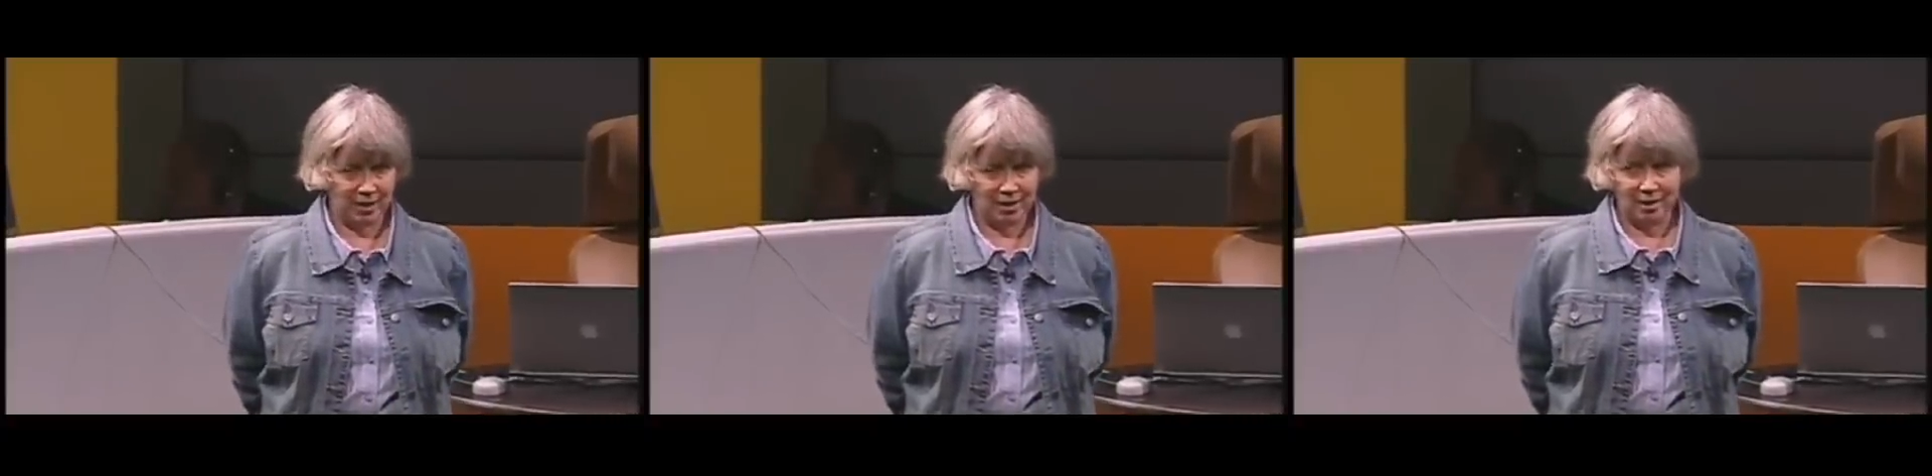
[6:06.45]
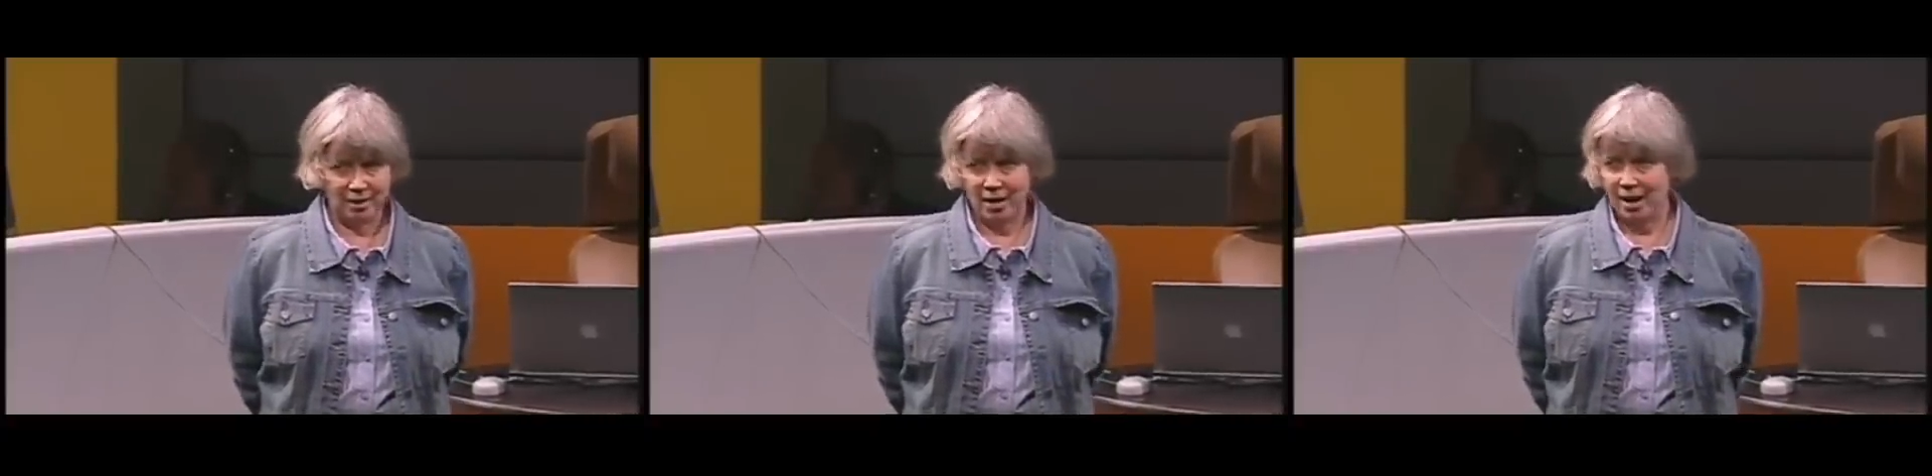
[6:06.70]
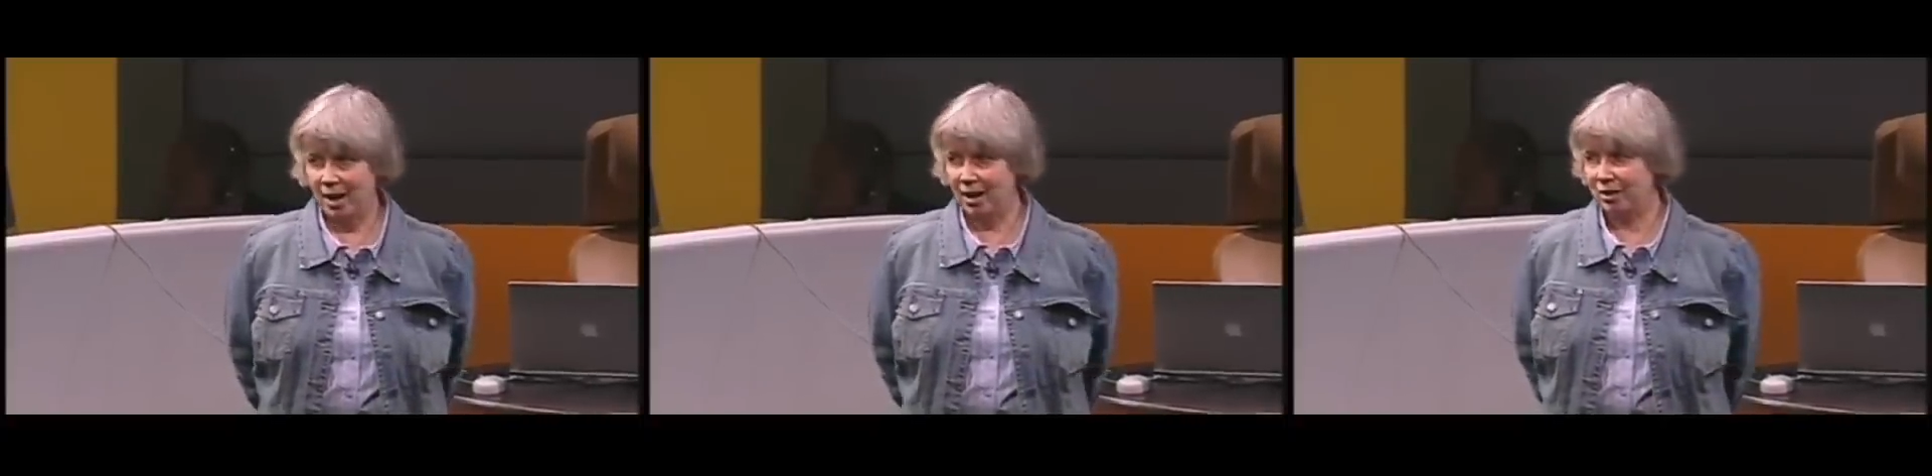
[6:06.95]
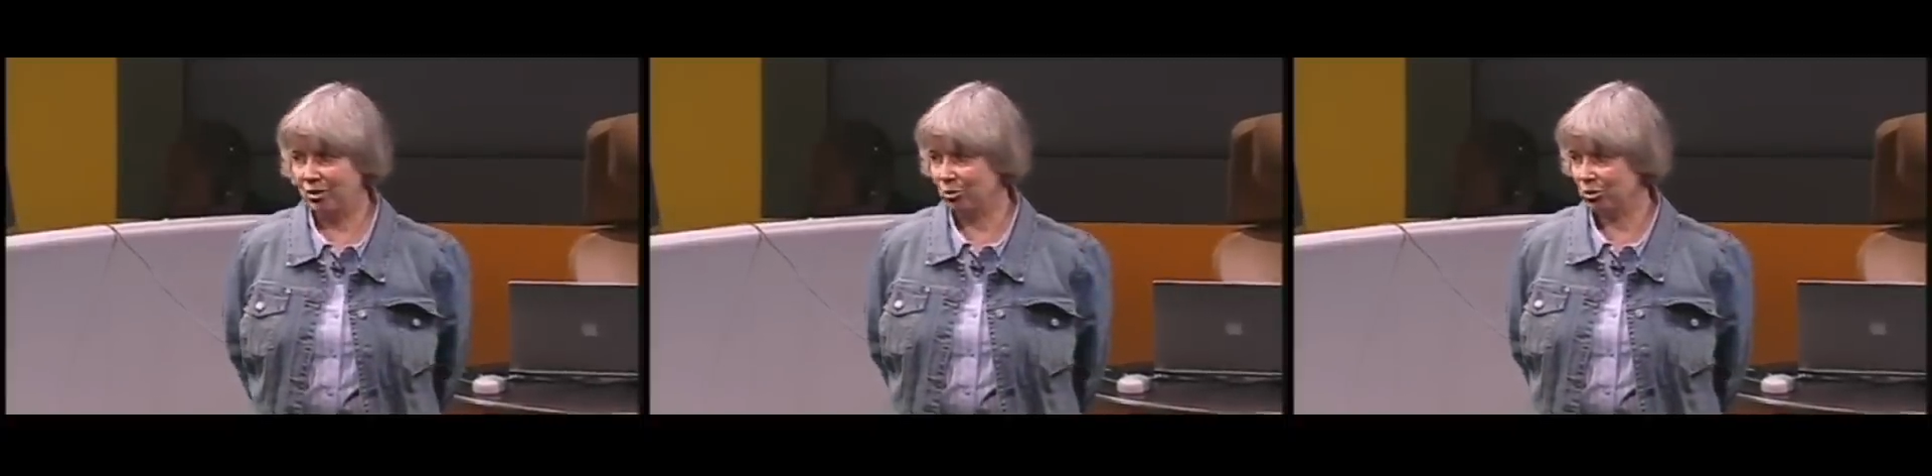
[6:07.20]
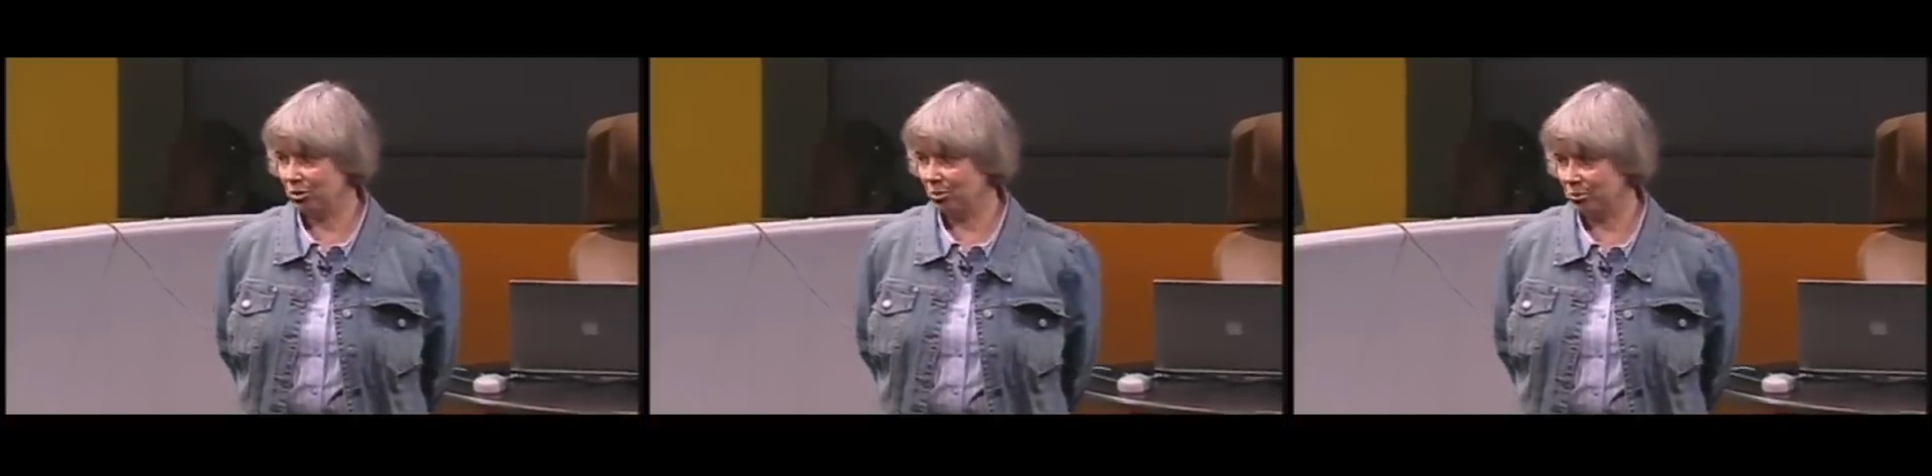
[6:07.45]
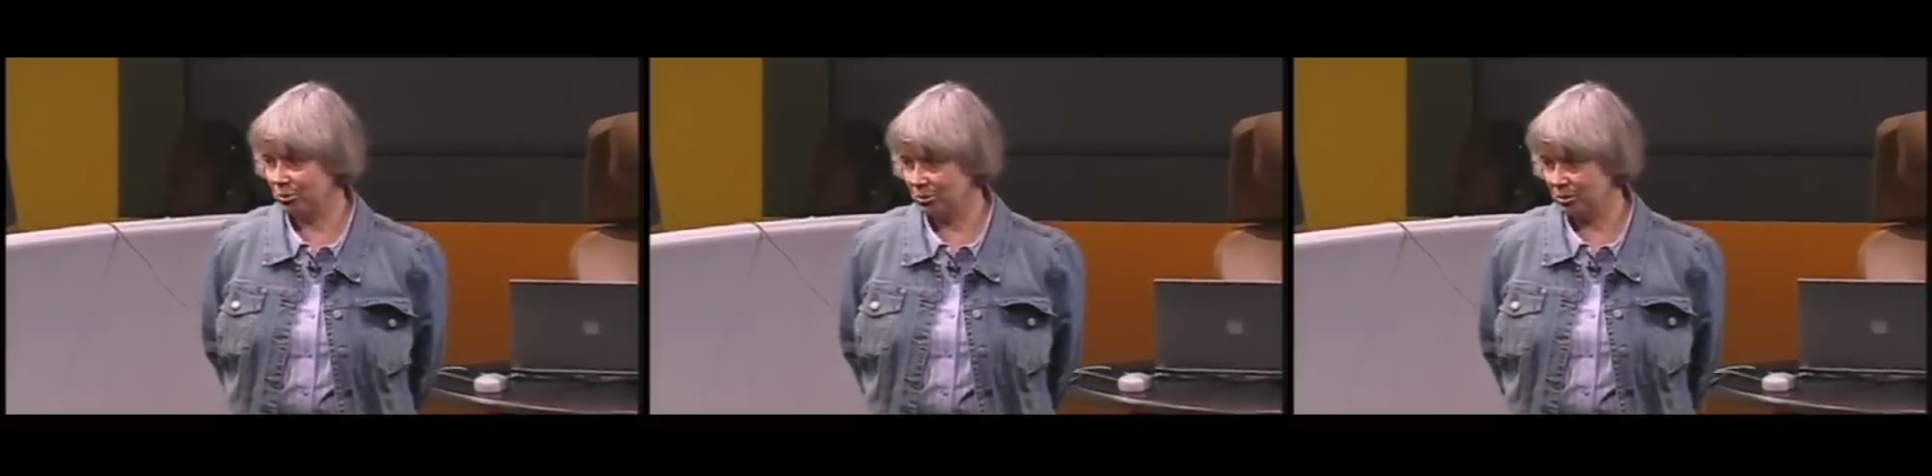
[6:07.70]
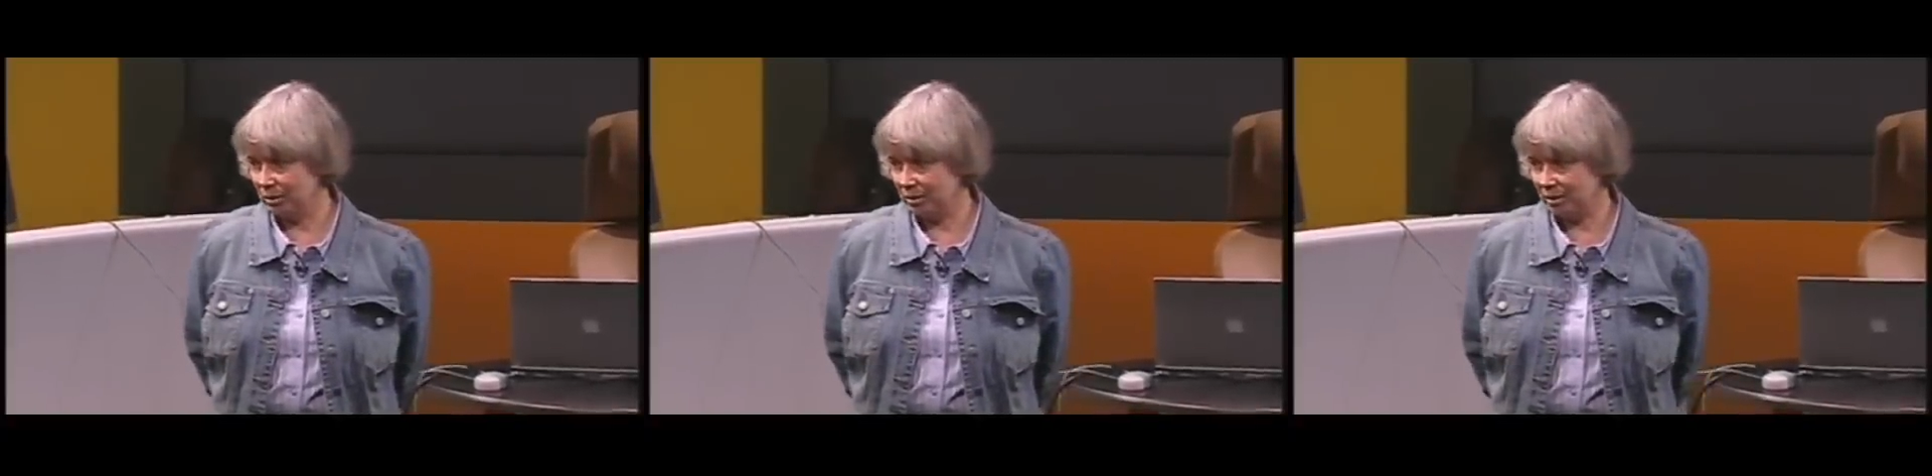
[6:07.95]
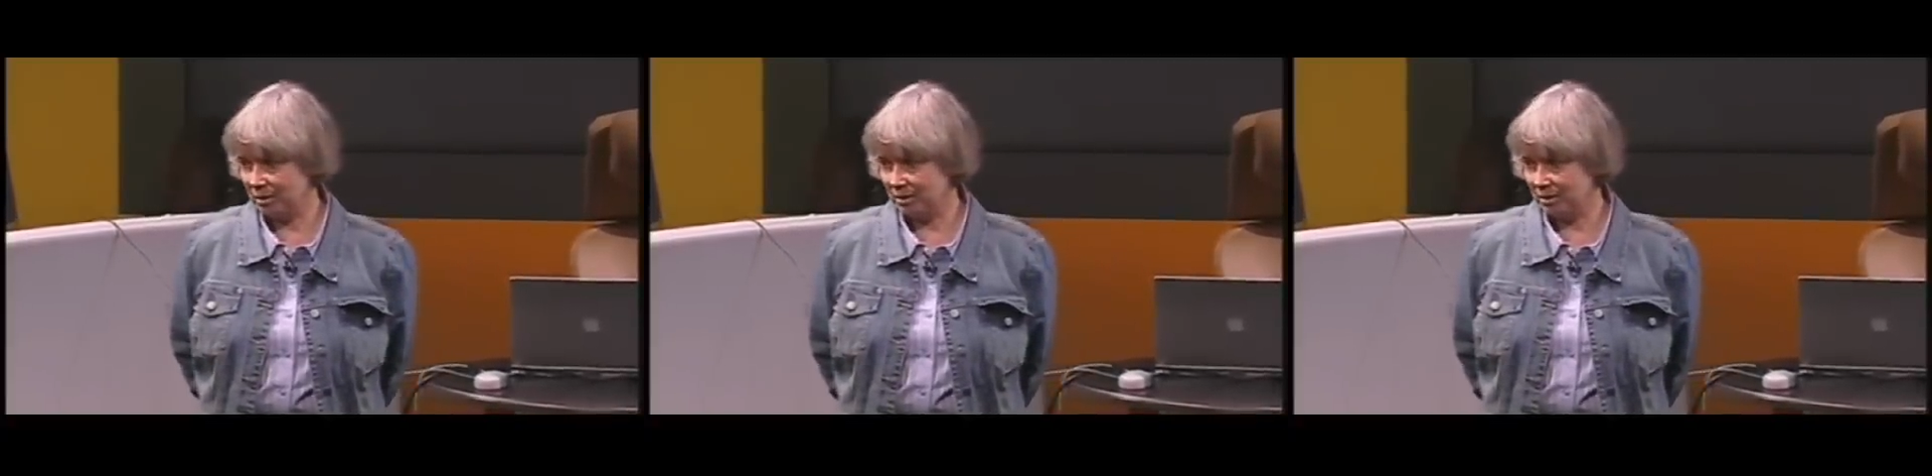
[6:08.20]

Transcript: They had no stone tools.